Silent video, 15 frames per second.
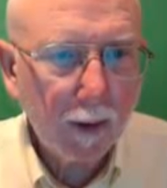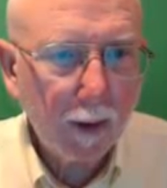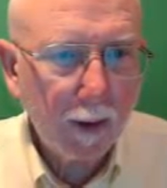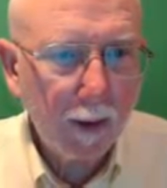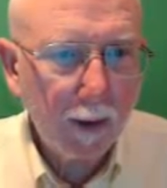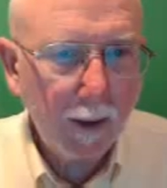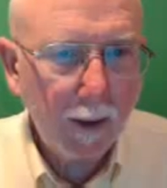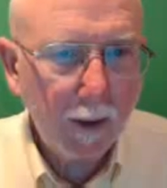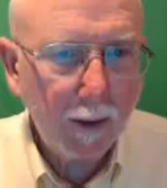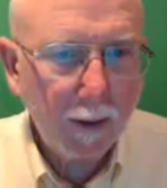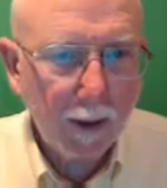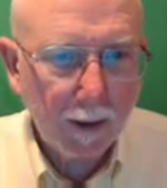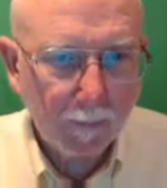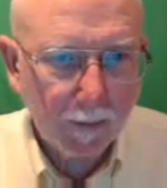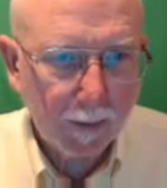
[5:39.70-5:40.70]
and
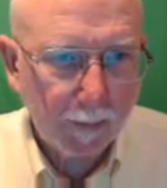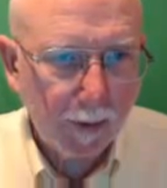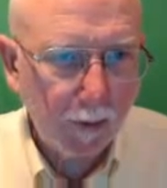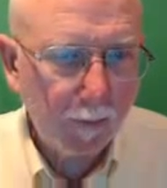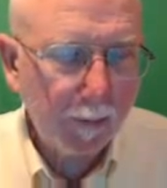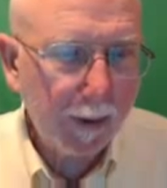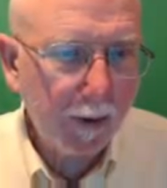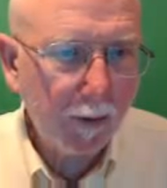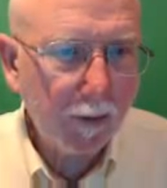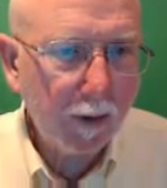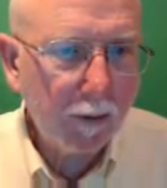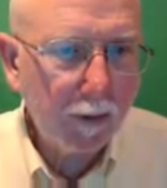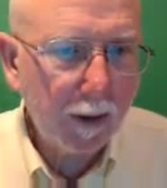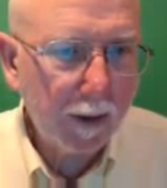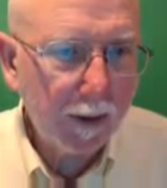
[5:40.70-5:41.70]
I've got a pair of
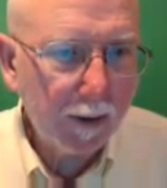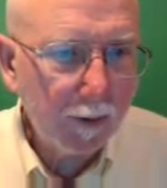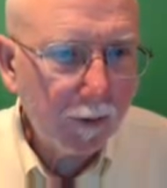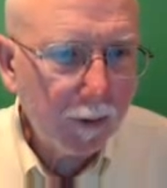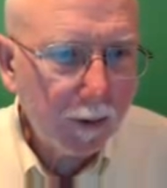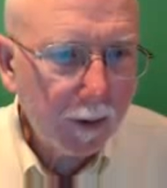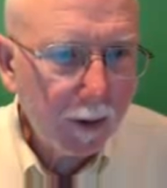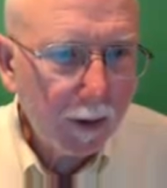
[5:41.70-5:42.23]
parallel lines.